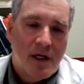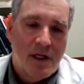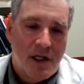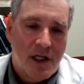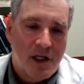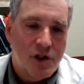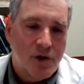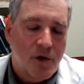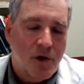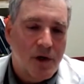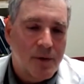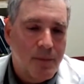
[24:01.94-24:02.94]
condition
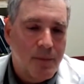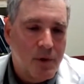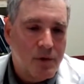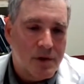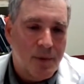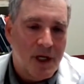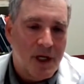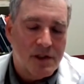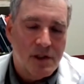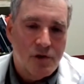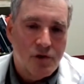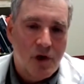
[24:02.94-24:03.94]
or an immune
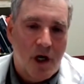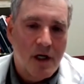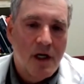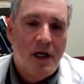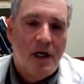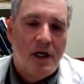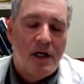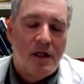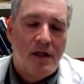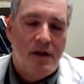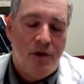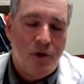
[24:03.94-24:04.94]
suppressing drug,
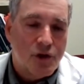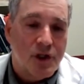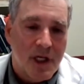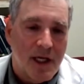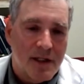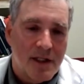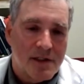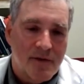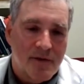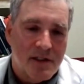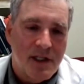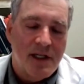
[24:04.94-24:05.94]
you should take this
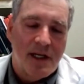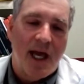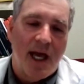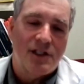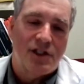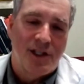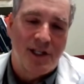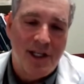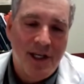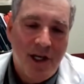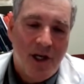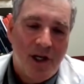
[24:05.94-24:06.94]
vaccine. And actually,
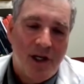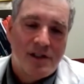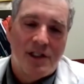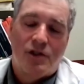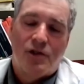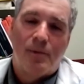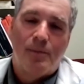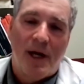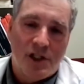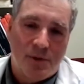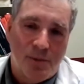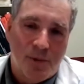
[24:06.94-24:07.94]
since you're
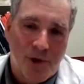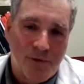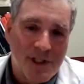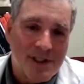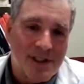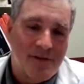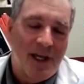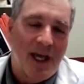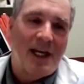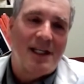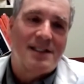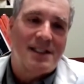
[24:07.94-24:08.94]
much more at risk of
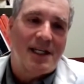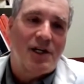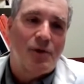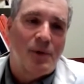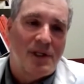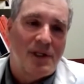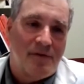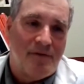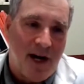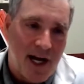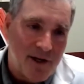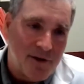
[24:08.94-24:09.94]
getting sicker with the
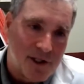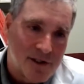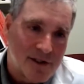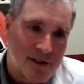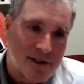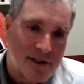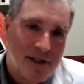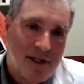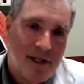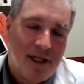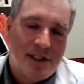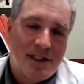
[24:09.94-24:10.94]
virus,
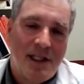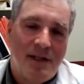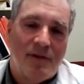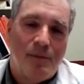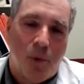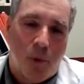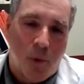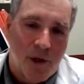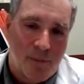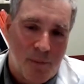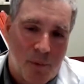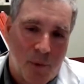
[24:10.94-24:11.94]
it's even
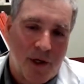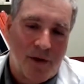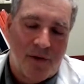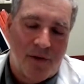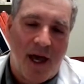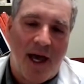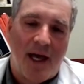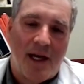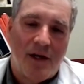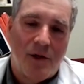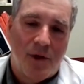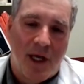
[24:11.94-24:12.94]
more important that
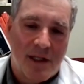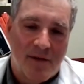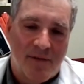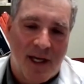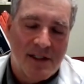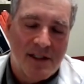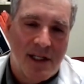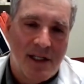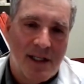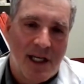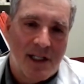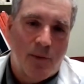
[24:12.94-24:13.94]
you get the vaccine.
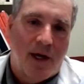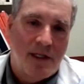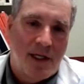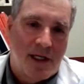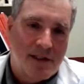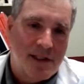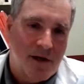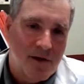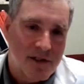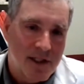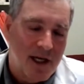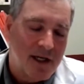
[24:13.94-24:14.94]
And that's why, as
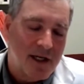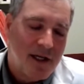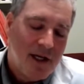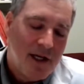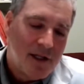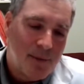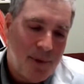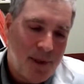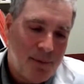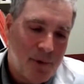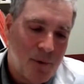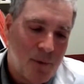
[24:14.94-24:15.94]
Sarah said, the
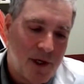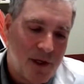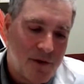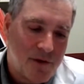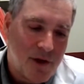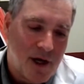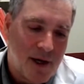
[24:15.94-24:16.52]
people with